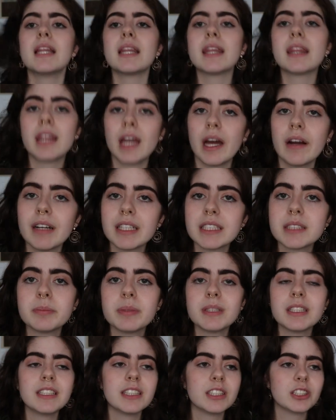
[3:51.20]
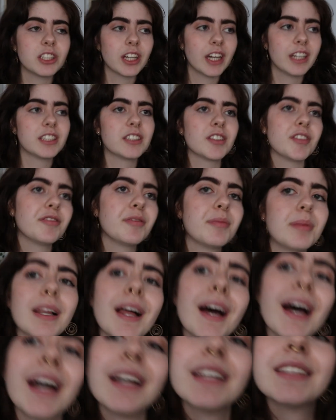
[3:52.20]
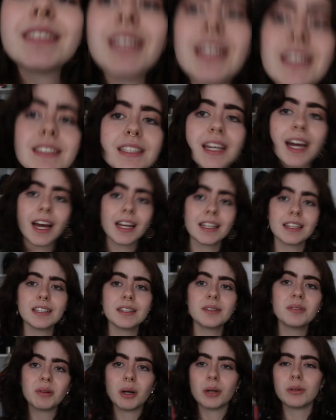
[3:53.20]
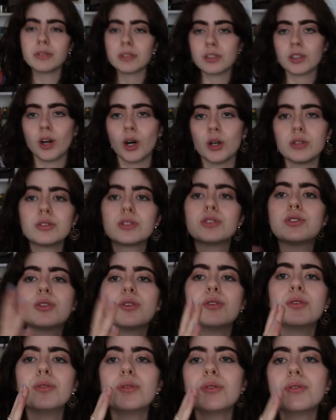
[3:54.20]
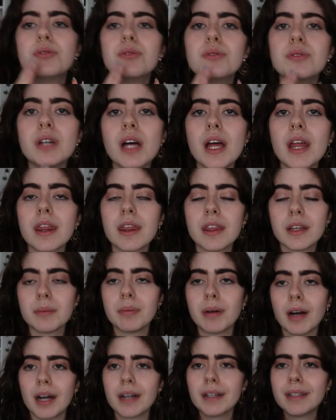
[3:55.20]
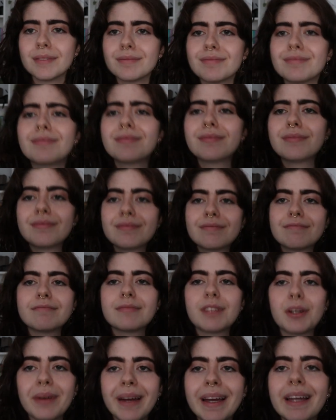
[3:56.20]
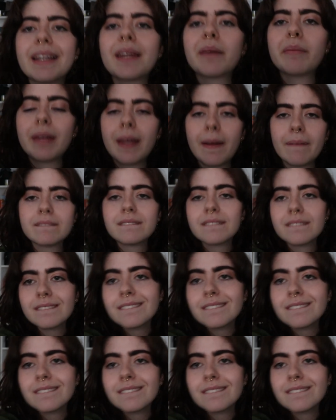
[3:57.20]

there has been a change of plans. I sadly won't go to the party. Wait, let me...